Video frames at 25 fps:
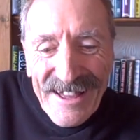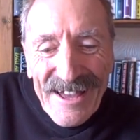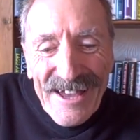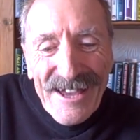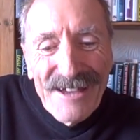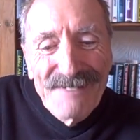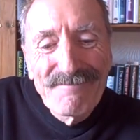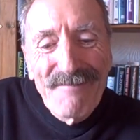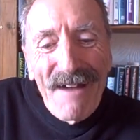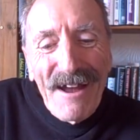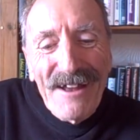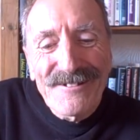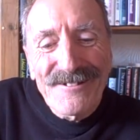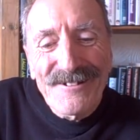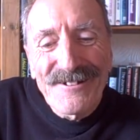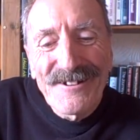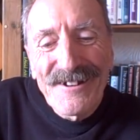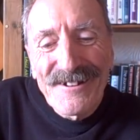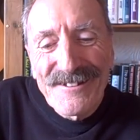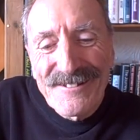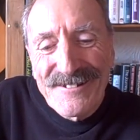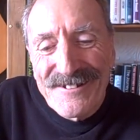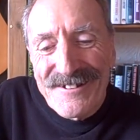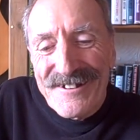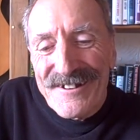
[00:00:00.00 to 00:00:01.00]
Imagine
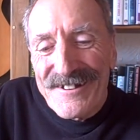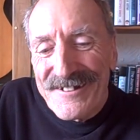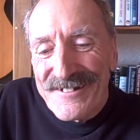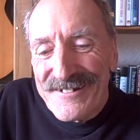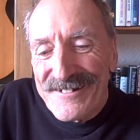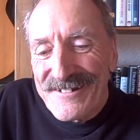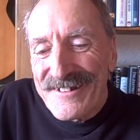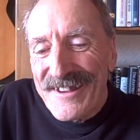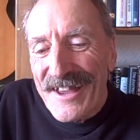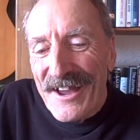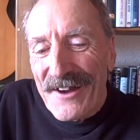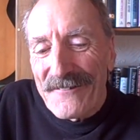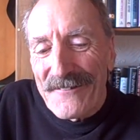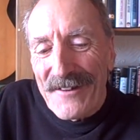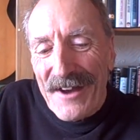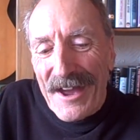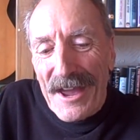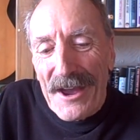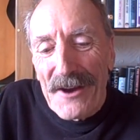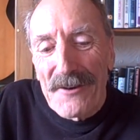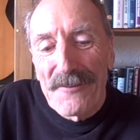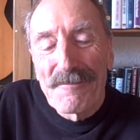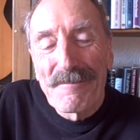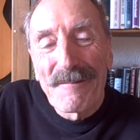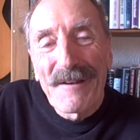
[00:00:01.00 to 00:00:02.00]
a churchgoer
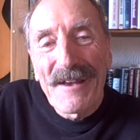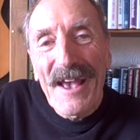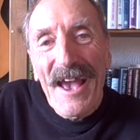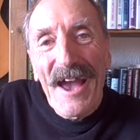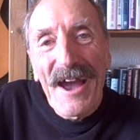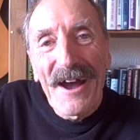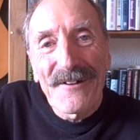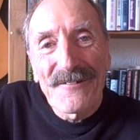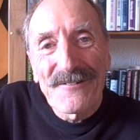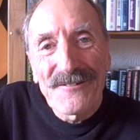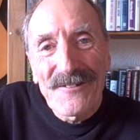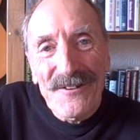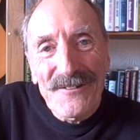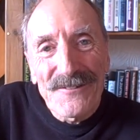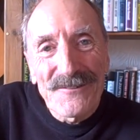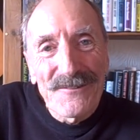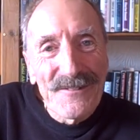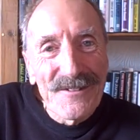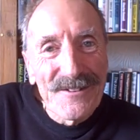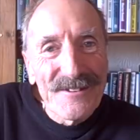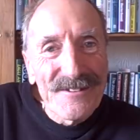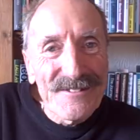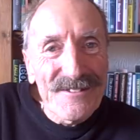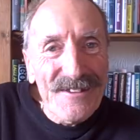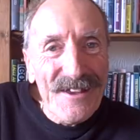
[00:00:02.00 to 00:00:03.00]
helping out just for
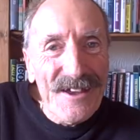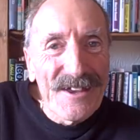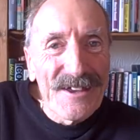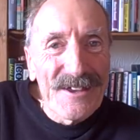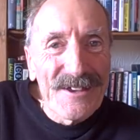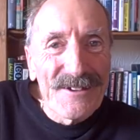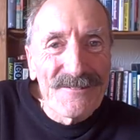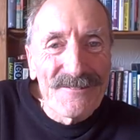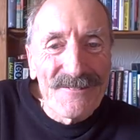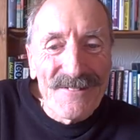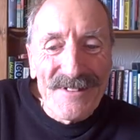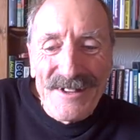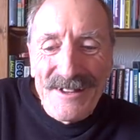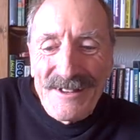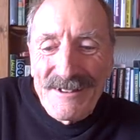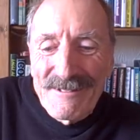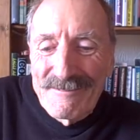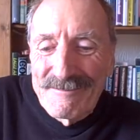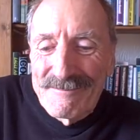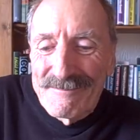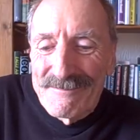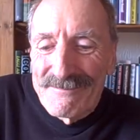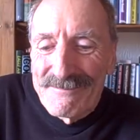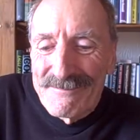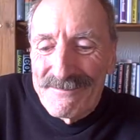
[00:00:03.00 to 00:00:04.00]
the sake of it.
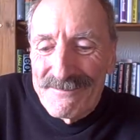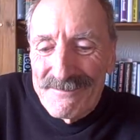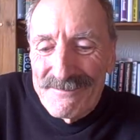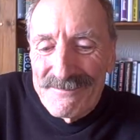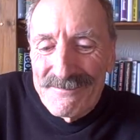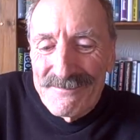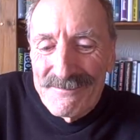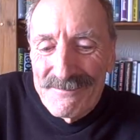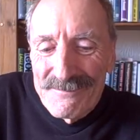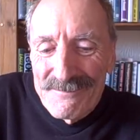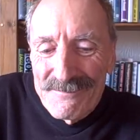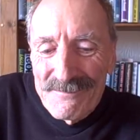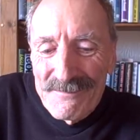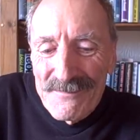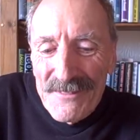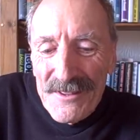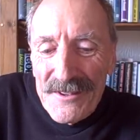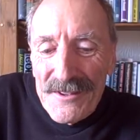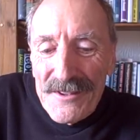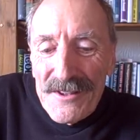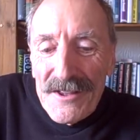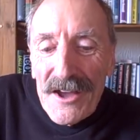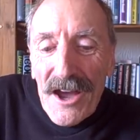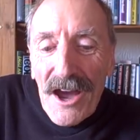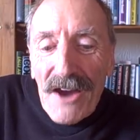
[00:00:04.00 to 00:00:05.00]

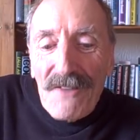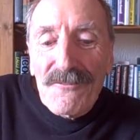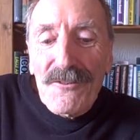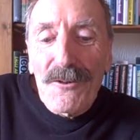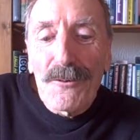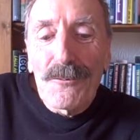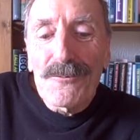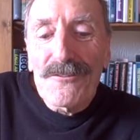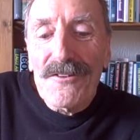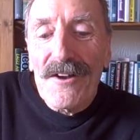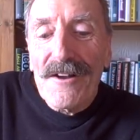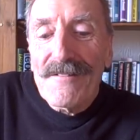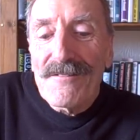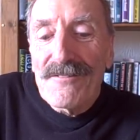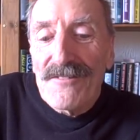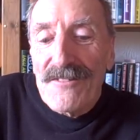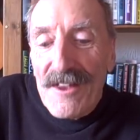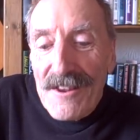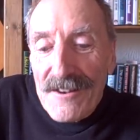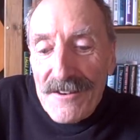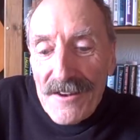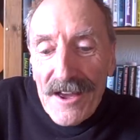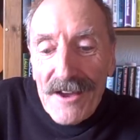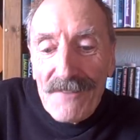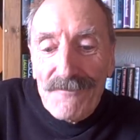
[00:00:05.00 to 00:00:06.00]
Of course, I
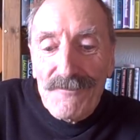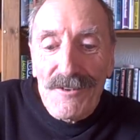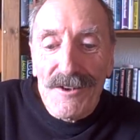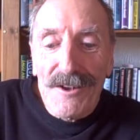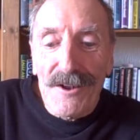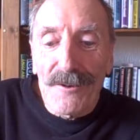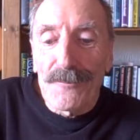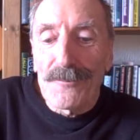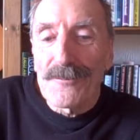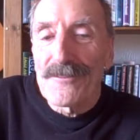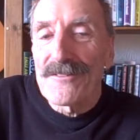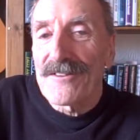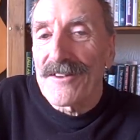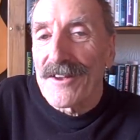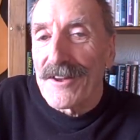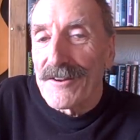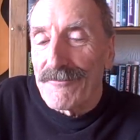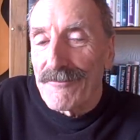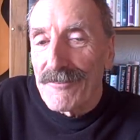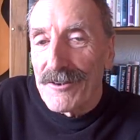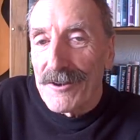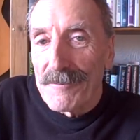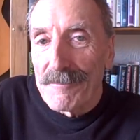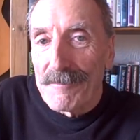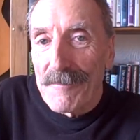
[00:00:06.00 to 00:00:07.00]
did have an
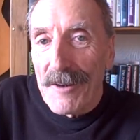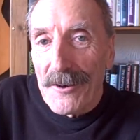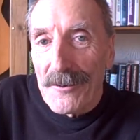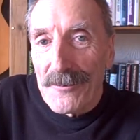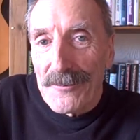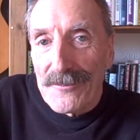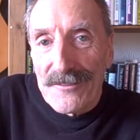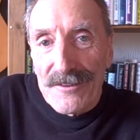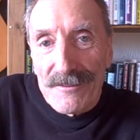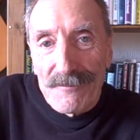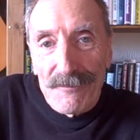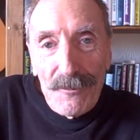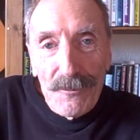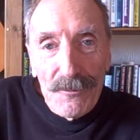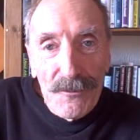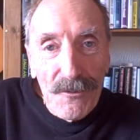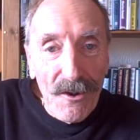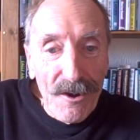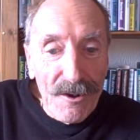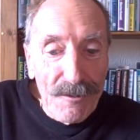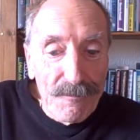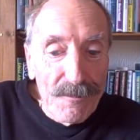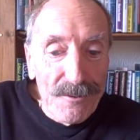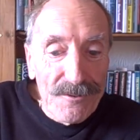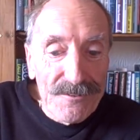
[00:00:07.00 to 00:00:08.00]
ulterior motive, although
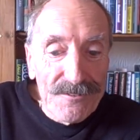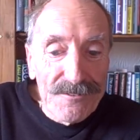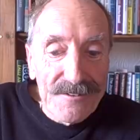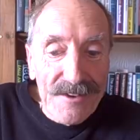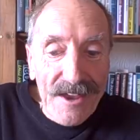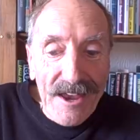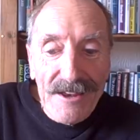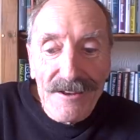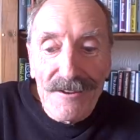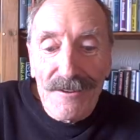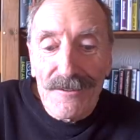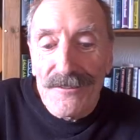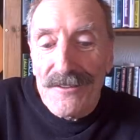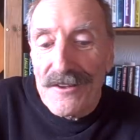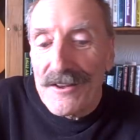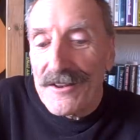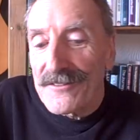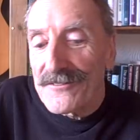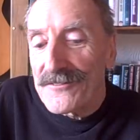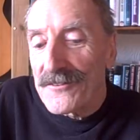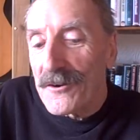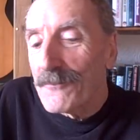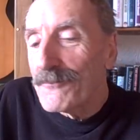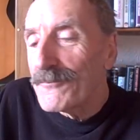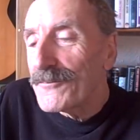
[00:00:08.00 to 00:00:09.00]
it wasn't anything
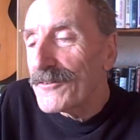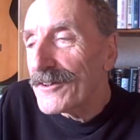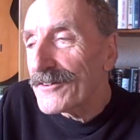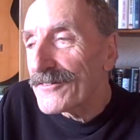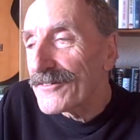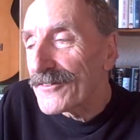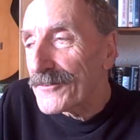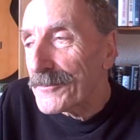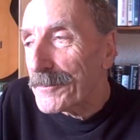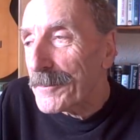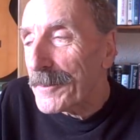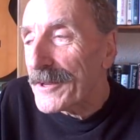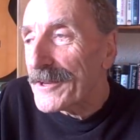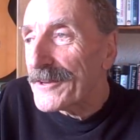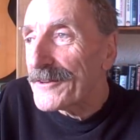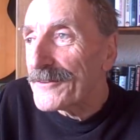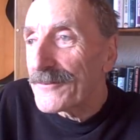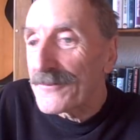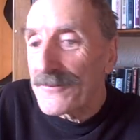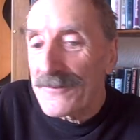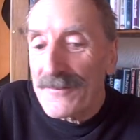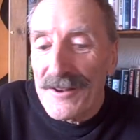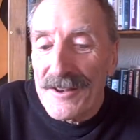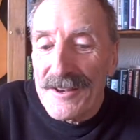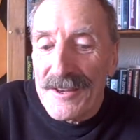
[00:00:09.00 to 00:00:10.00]
as obvious as
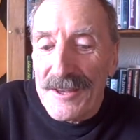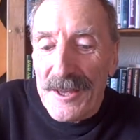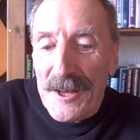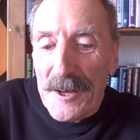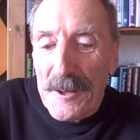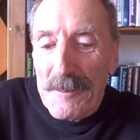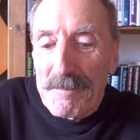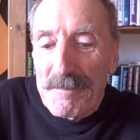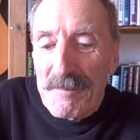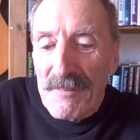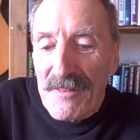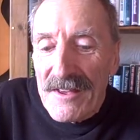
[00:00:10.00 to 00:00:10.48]
paedophilia.